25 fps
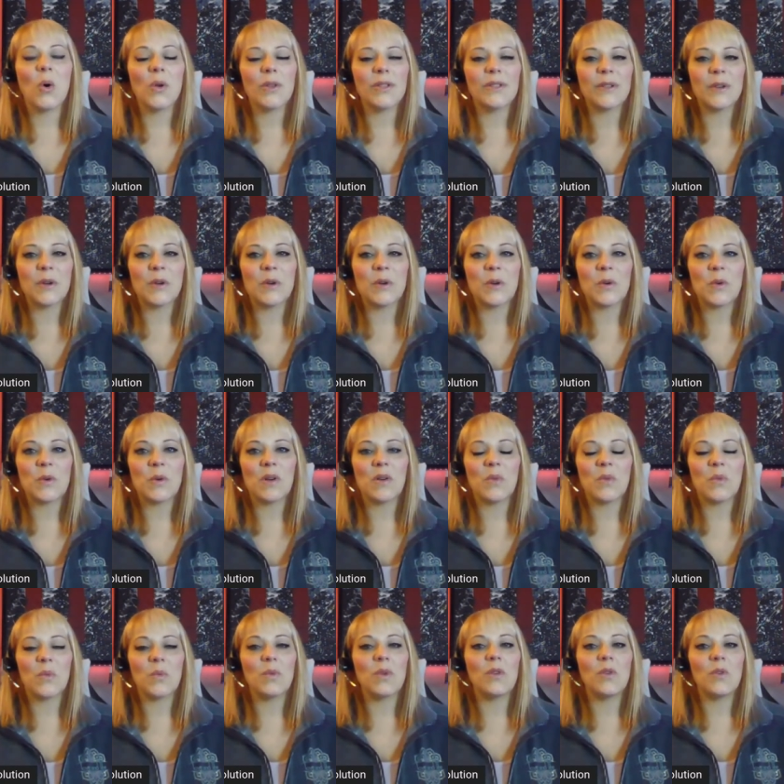Also,
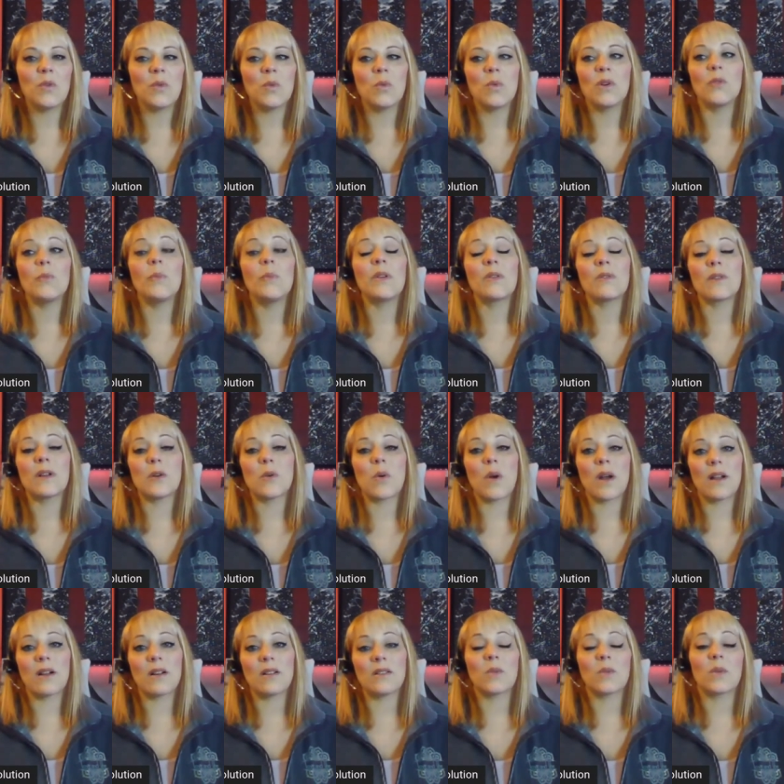you will be
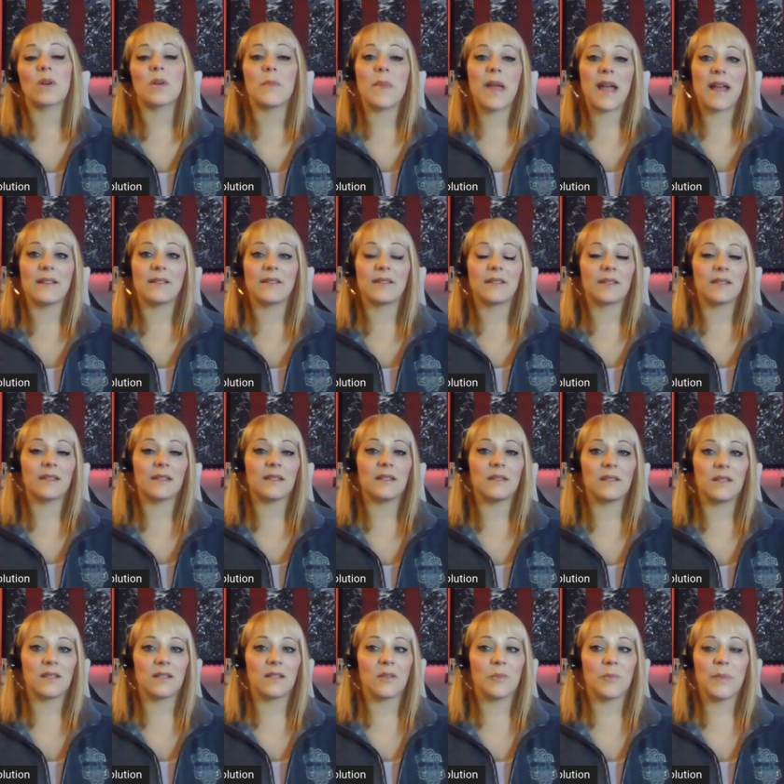required to wear masks
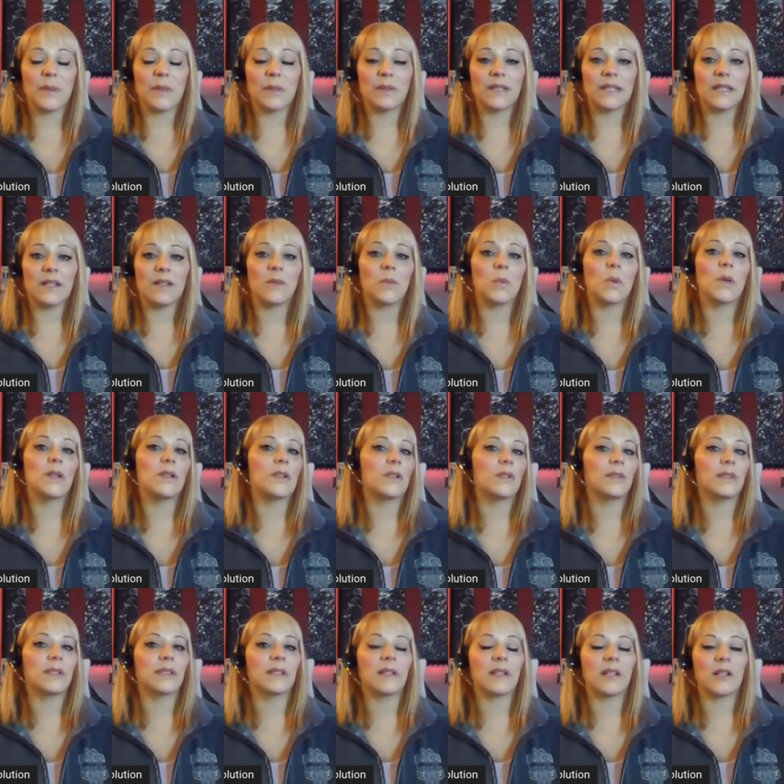into the building. Once
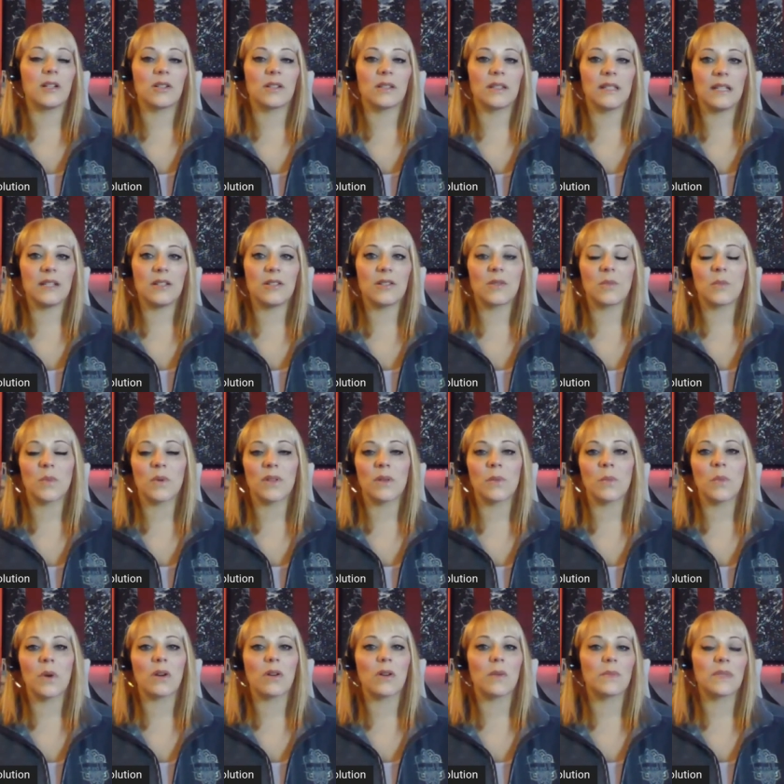you sit at your seats, you're more
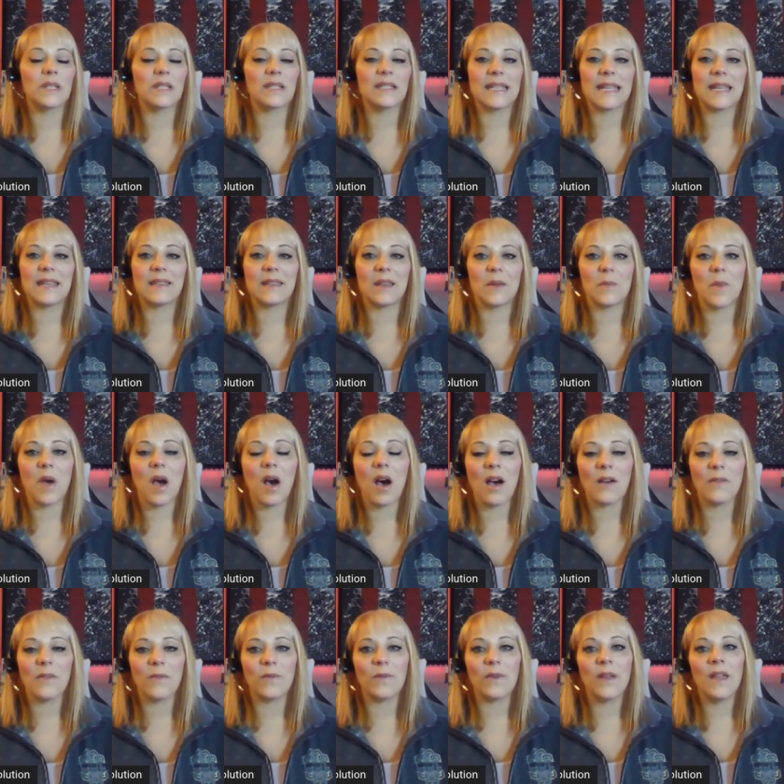than welcome to take them
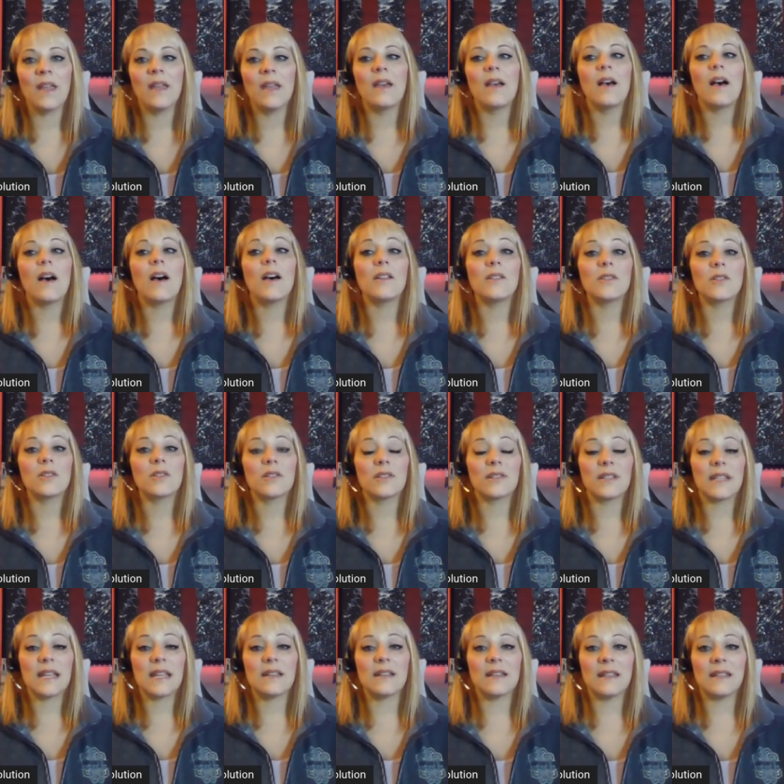off,
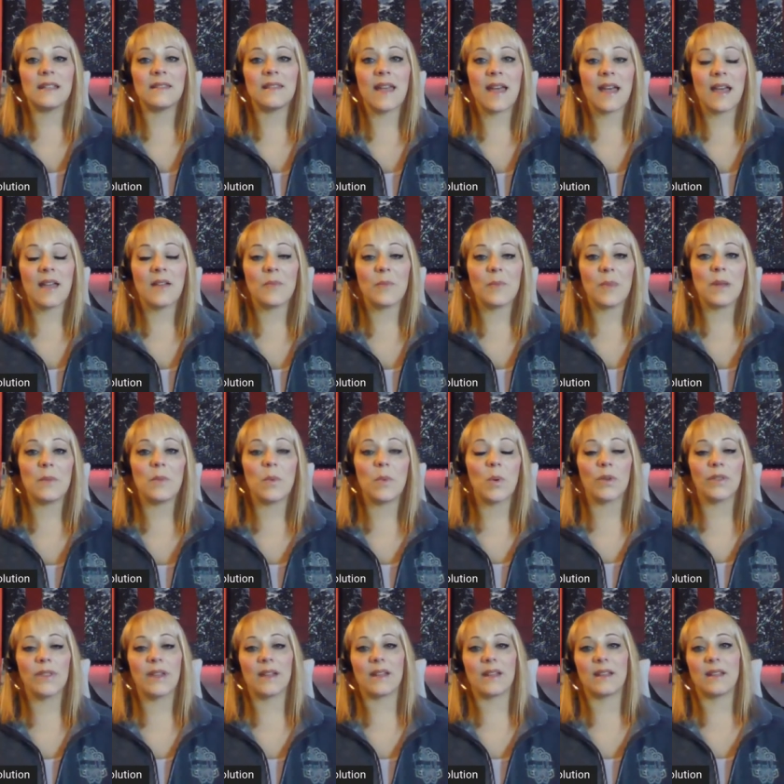understanding that
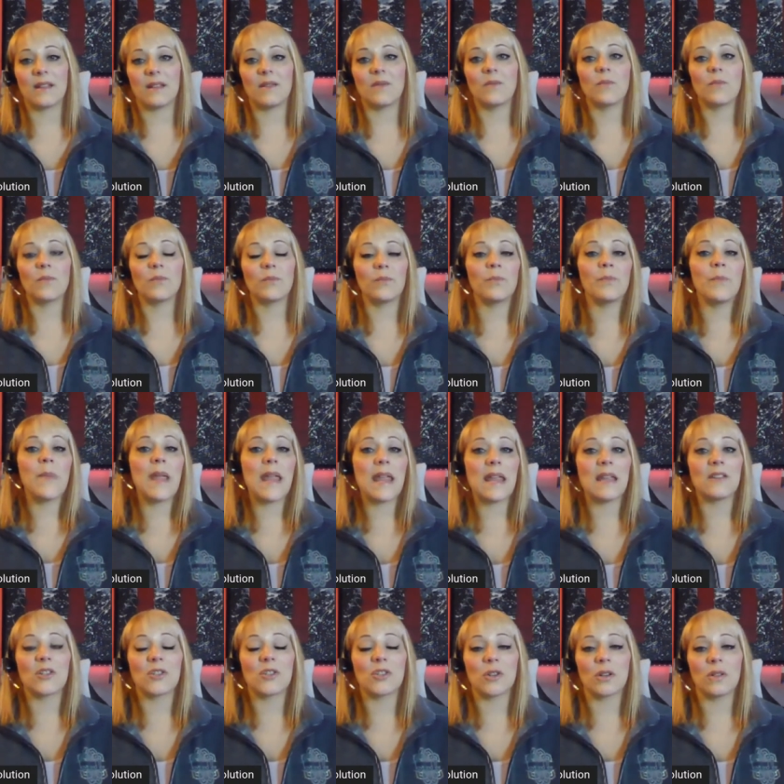people that
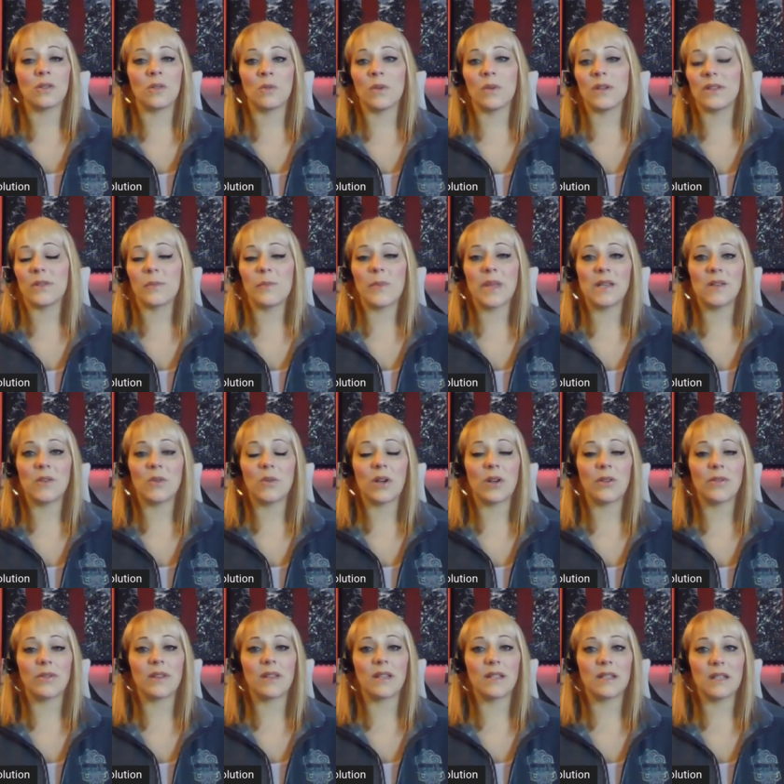may struggle with a mental
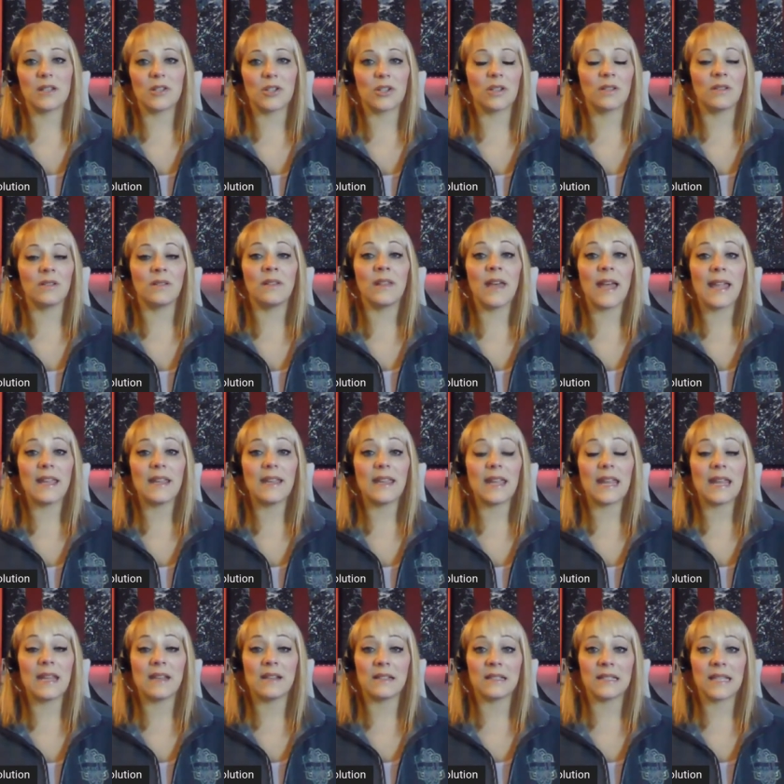health condition like
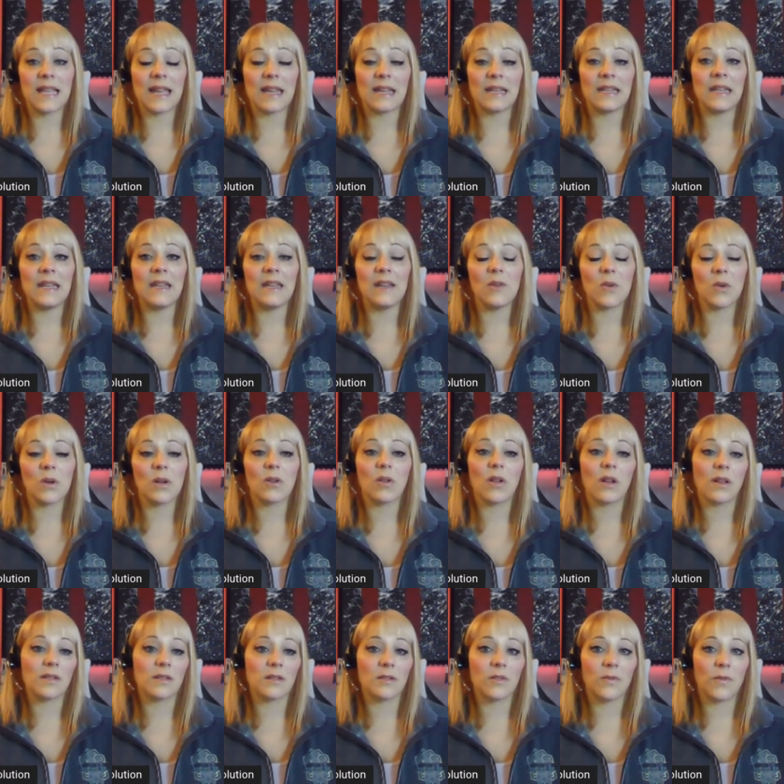anxiety or
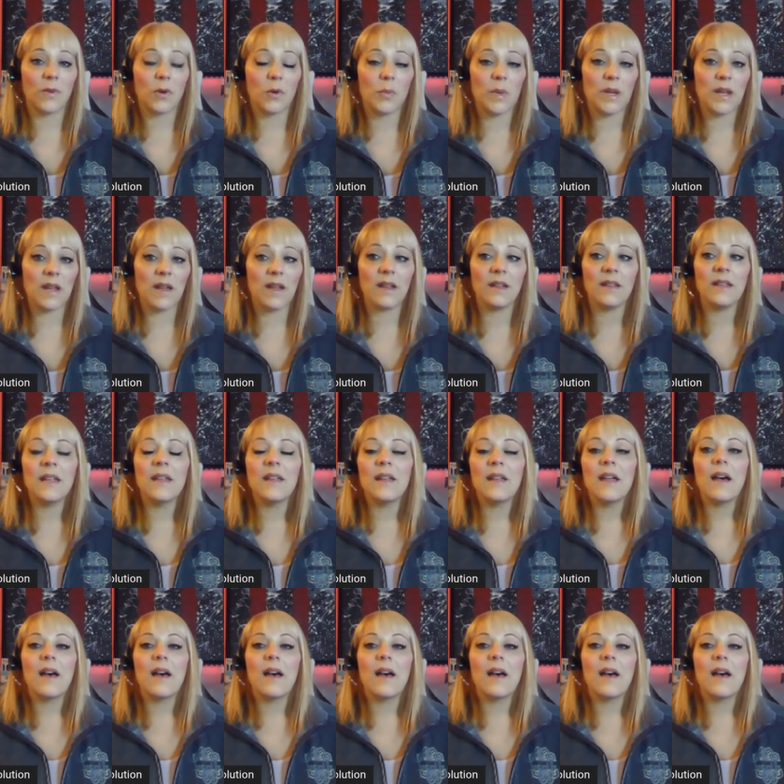claustrophobia.